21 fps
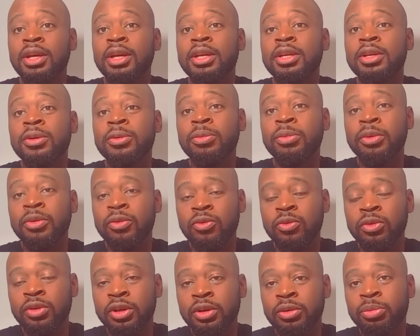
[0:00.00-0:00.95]
you
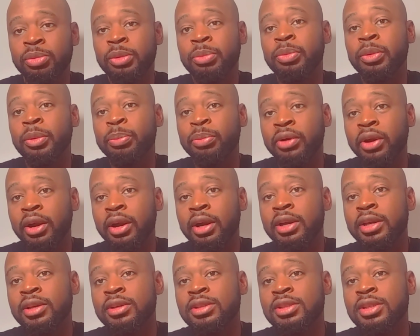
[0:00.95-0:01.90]
will be
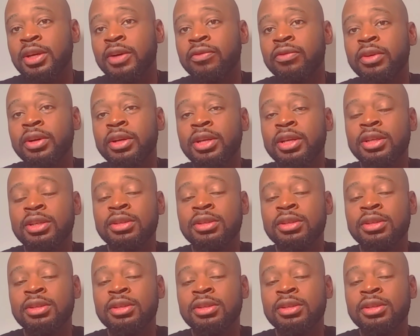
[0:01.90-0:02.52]
preparing yourself for,